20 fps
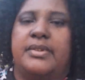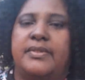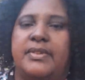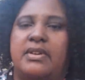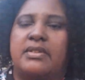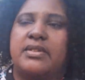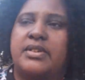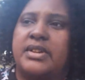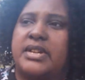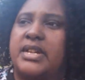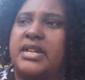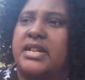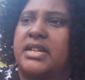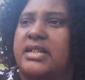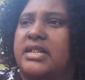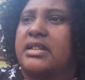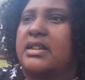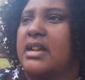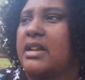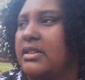we're gonna get
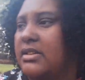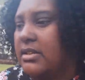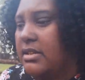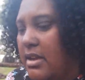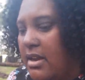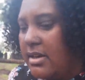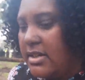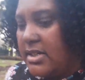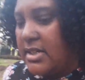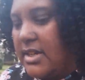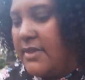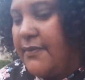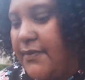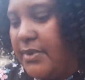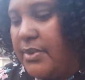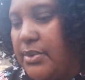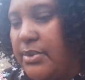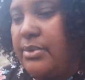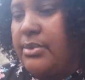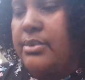this. I gonna start the
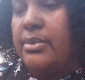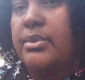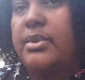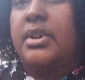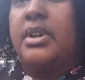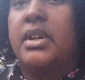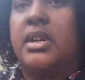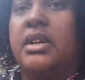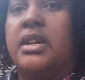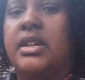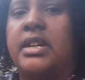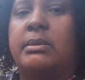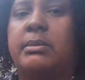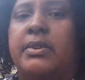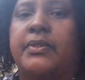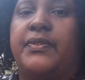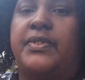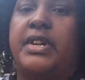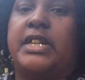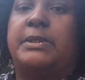seafood. I'm
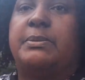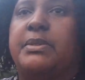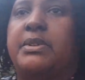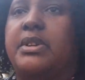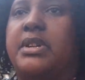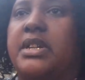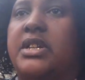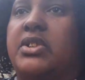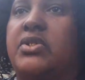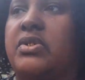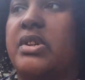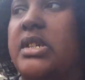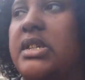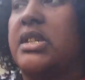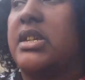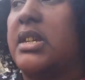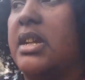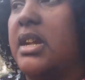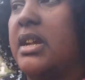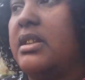gonna finish putting these
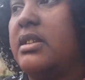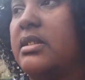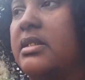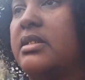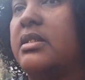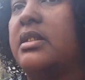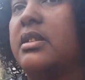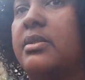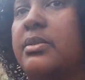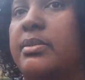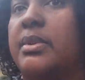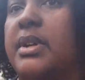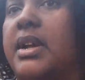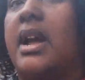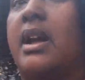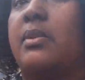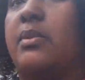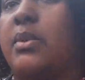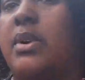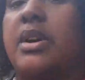dresses together. We
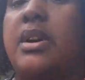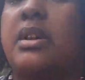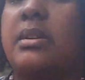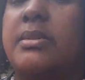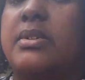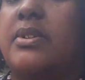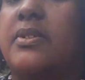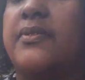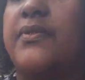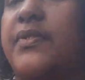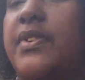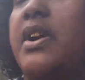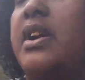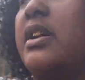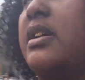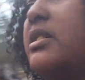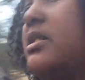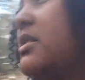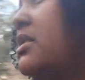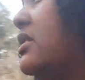got one up so
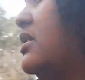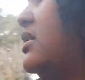far.